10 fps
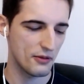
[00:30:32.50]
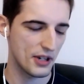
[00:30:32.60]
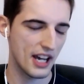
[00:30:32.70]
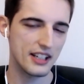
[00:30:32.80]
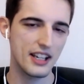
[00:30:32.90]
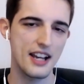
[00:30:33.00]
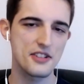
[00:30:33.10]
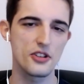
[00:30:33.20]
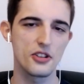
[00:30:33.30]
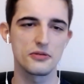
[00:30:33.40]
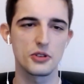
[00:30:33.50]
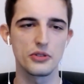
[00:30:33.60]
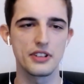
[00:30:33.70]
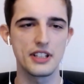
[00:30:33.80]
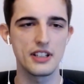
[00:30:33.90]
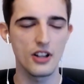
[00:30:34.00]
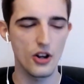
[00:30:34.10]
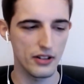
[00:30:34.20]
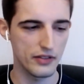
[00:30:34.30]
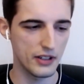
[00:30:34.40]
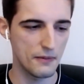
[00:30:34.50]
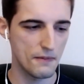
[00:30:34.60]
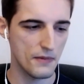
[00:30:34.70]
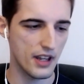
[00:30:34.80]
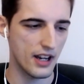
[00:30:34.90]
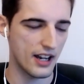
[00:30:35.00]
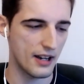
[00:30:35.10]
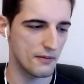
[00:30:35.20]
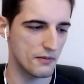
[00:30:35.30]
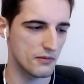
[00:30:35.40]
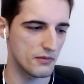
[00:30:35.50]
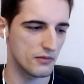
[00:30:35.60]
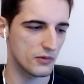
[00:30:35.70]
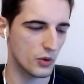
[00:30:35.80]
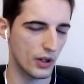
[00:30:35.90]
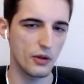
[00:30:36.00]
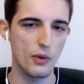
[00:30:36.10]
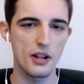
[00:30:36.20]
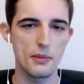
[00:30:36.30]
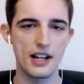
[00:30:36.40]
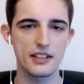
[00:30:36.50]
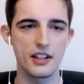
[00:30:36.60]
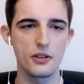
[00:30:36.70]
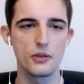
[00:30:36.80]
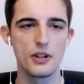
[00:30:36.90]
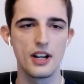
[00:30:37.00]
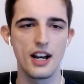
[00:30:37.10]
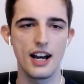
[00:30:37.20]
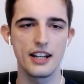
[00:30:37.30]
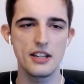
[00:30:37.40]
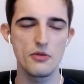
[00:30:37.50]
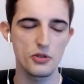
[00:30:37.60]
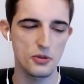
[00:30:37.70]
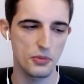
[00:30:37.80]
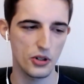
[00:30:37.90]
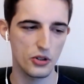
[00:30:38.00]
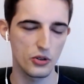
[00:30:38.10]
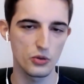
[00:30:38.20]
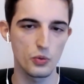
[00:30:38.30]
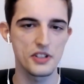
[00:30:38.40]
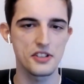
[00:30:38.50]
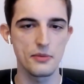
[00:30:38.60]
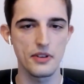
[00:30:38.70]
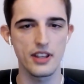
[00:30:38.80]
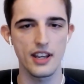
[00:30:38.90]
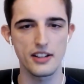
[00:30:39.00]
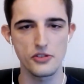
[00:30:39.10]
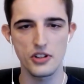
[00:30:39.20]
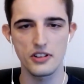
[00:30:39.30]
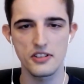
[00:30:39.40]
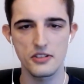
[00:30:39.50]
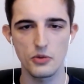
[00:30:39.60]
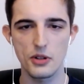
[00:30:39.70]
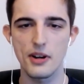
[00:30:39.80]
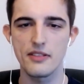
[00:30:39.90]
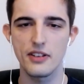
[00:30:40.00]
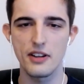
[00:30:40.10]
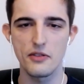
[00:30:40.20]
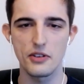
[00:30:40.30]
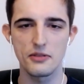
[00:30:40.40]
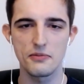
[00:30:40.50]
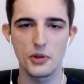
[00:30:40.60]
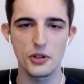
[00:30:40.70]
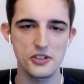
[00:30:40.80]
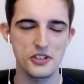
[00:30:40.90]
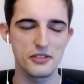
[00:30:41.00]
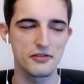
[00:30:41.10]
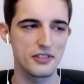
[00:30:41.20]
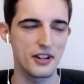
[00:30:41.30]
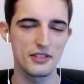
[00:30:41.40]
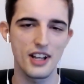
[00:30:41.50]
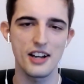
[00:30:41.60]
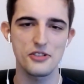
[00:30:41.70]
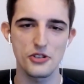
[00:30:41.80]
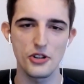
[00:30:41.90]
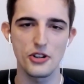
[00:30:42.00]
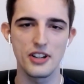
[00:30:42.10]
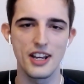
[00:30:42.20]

had a guest on called Neil Oliver quite a while back now. And he wrote a book called Wisdom of the Ancients. One of my favorite books of last year.